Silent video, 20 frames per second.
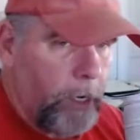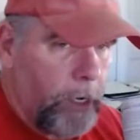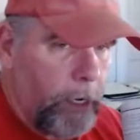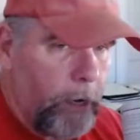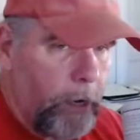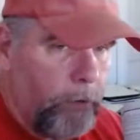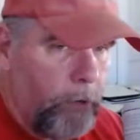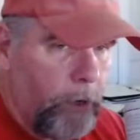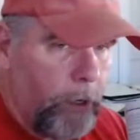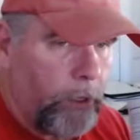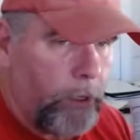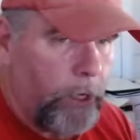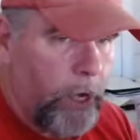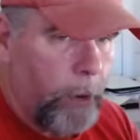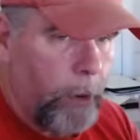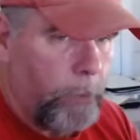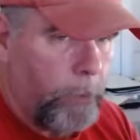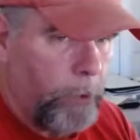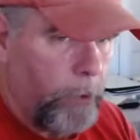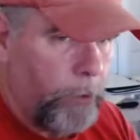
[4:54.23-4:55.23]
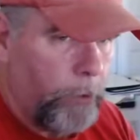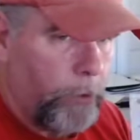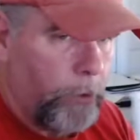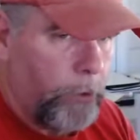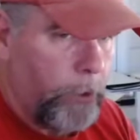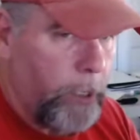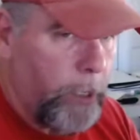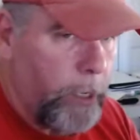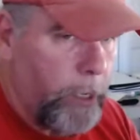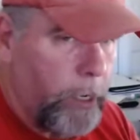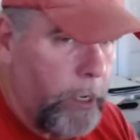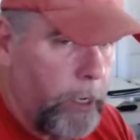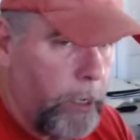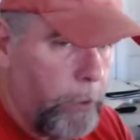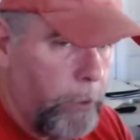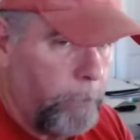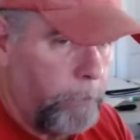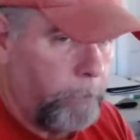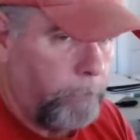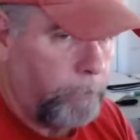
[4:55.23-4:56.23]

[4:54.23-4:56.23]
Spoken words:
They give you examples in here.